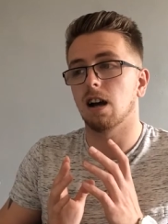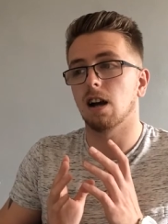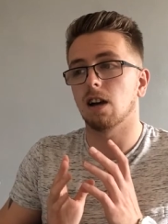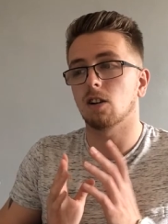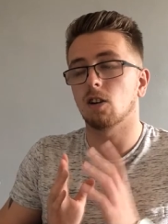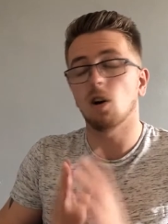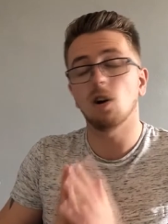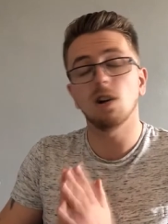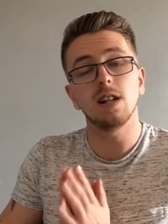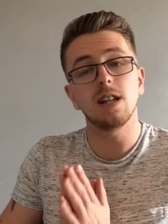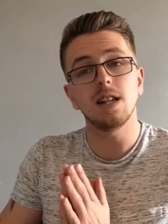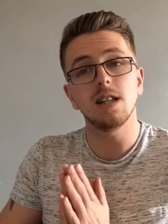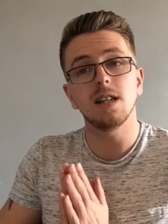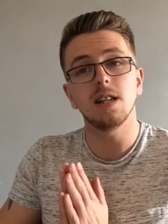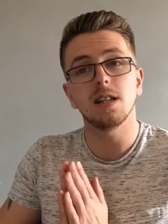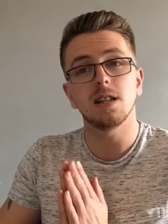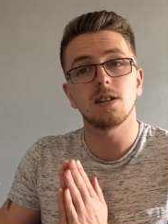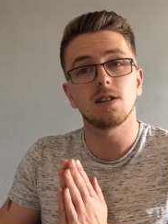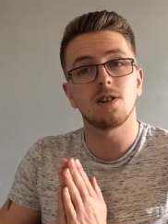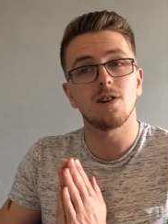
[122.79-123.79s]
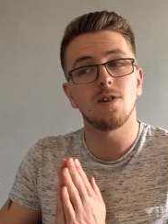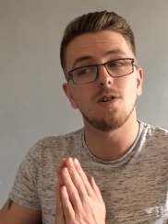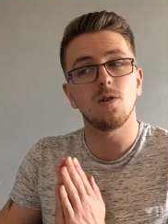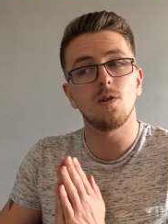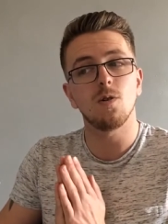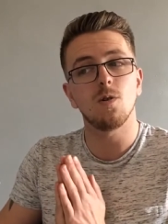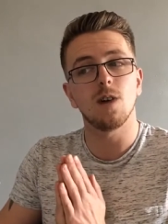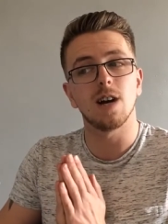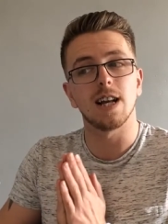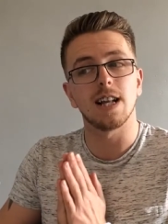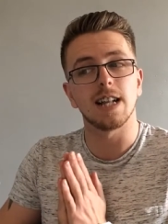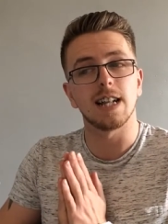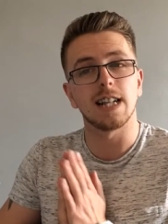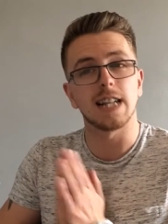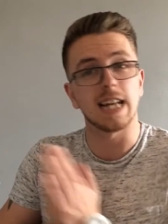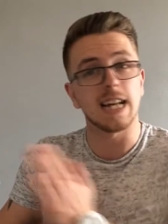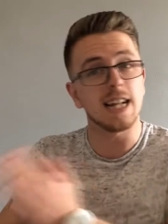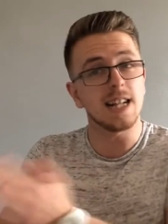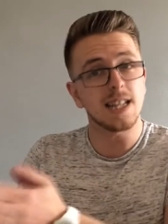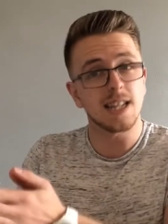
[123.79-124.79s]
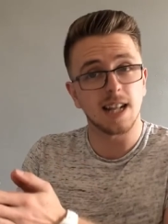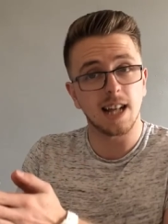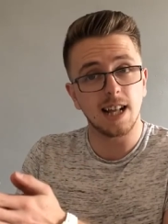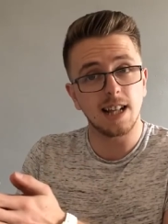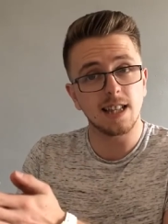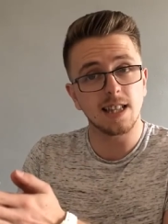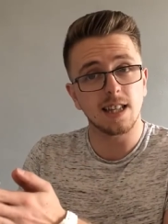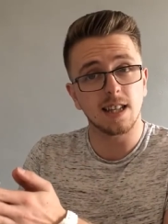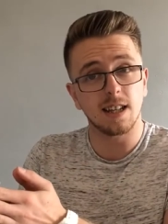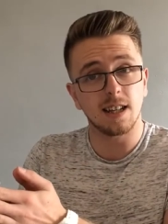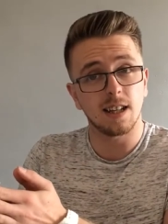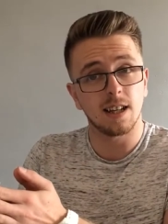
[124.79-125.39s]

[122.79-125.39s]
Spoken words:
according to the internet,